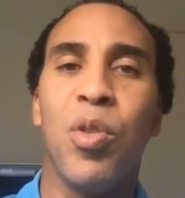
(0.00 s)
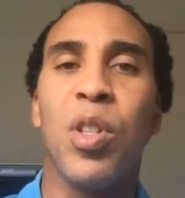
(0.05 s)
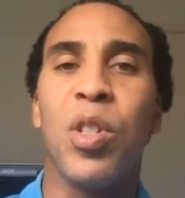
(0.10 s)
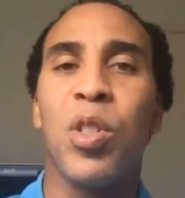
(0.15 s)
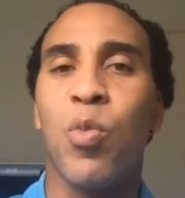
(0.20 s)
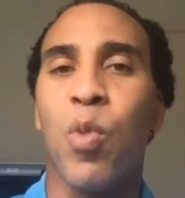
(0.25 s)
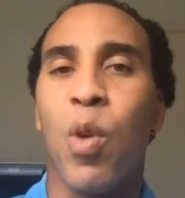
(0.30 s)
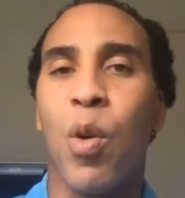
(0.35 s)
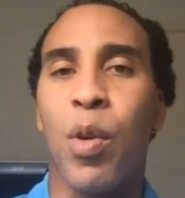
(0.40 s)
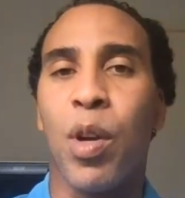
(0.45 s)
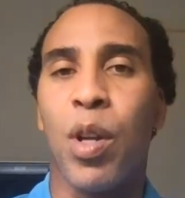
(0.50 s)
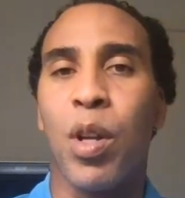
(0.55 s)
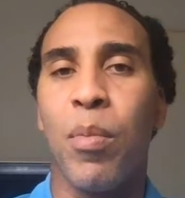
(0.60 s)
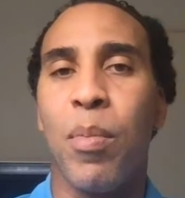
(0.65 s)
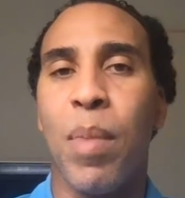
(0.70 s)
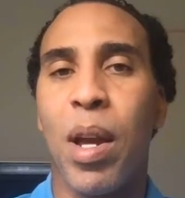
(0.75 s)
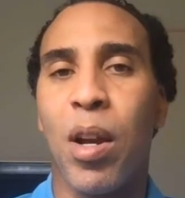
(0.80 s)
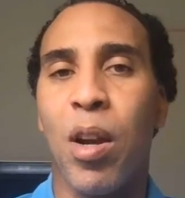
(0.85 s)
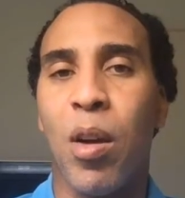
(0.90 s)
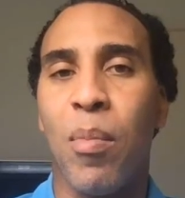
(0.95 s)
This is where we're going to
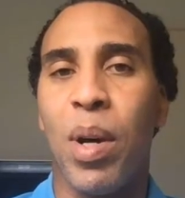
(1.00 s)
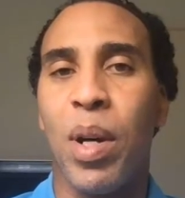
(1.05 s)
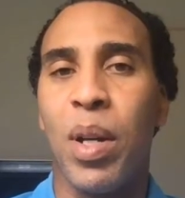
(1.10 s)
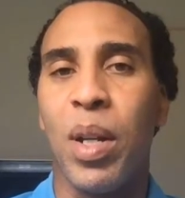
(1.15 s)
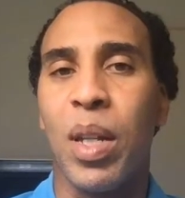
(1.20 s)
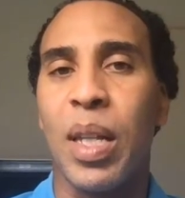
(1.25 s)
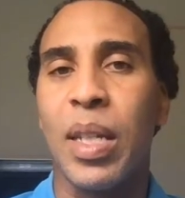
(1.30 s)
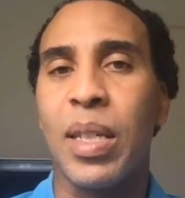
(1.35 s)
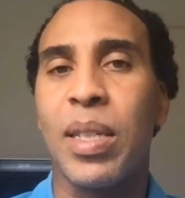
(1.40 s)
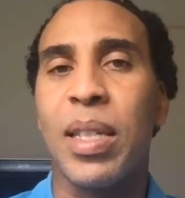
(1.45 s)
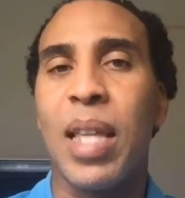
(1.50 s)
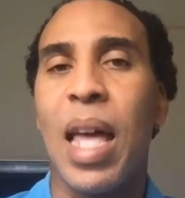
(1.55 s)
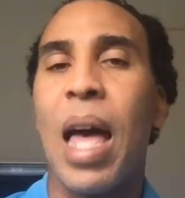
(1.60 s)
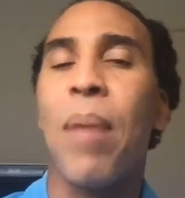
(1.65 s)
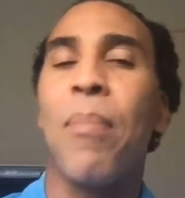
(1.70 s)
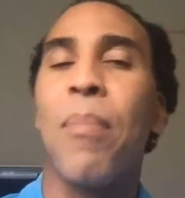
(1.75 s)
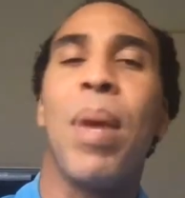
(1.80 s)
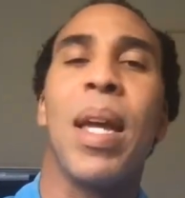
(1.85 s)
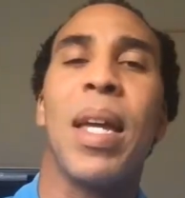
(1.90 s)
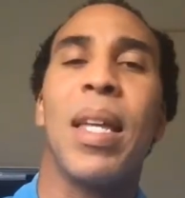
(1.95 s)
make our money. Let's
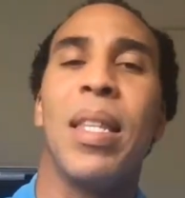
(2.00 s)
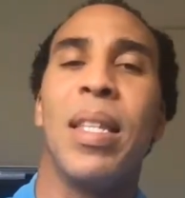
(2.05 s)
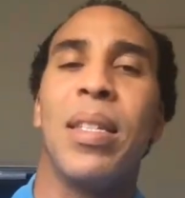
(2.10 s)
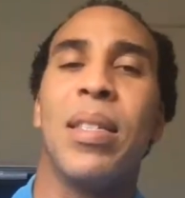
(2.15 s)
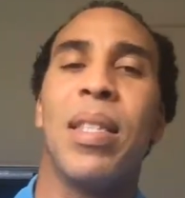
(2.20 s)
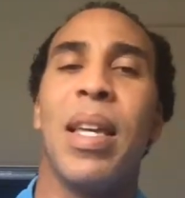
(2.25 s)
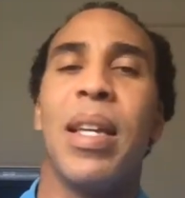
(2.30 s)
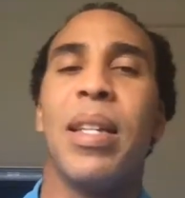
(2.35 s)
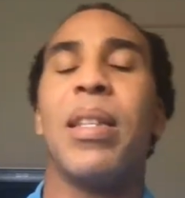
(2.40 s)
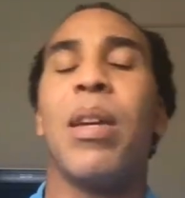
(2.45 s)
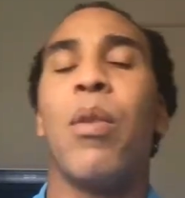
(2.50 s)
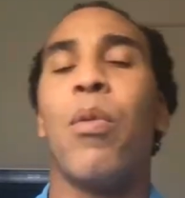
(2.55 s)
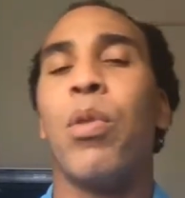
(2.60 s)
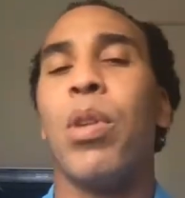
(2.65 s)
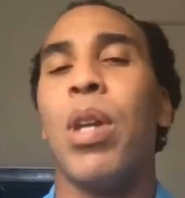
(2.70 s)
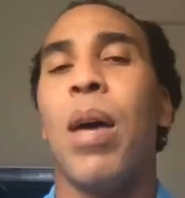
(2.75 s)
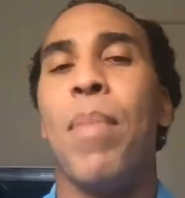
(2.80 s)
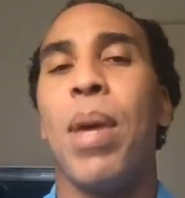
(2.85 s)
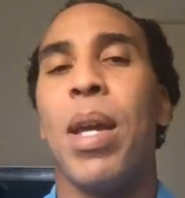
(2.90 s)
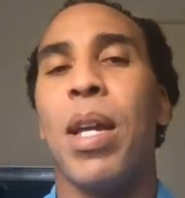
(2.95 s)
stop making these things that we're
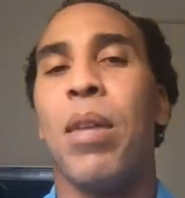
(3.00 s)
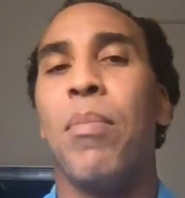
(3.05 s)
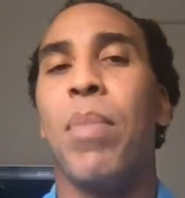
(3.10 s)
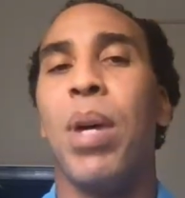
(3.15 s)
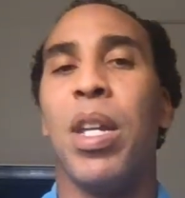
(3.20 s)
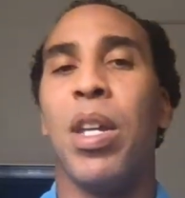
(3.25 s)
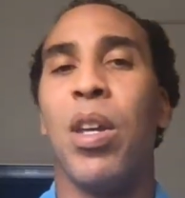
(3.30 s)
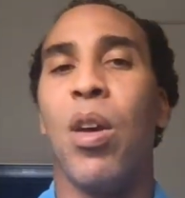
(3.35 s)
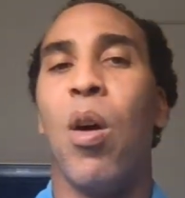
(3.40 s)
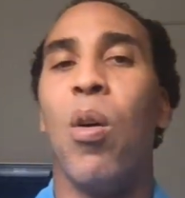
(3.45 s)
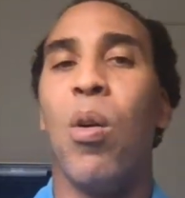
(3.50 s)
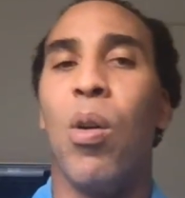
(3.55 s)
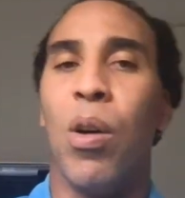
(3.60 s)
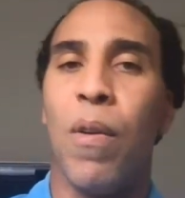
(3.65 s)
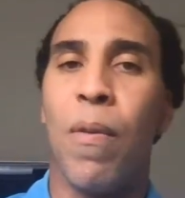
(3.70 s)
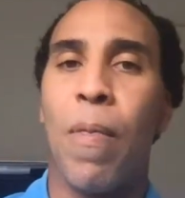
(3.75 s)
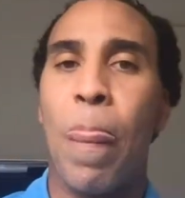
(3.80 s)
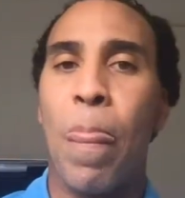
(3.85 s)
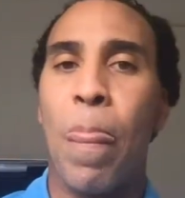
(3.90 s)
not making money on.